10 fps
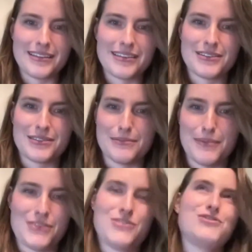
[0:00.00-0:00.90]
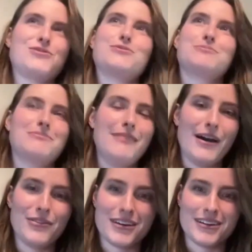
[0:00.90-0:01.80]
They're the best shoe
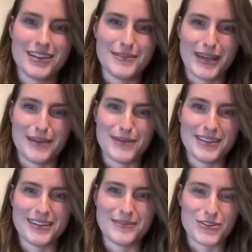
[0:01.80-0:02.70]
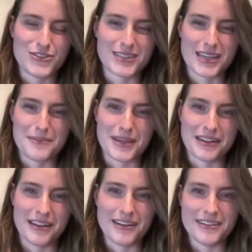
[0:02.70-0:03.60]
out there, in my opinion, which is going to make a
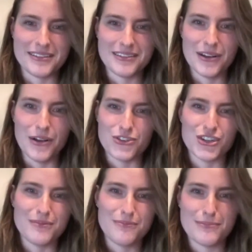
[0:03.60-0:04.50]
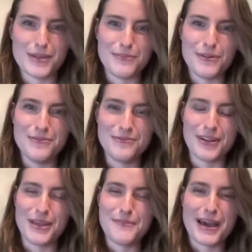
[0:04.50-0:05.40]
lot of ultra people
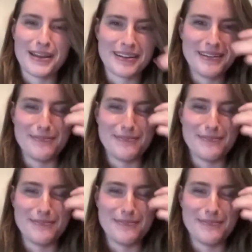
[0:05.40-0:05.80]
really mad.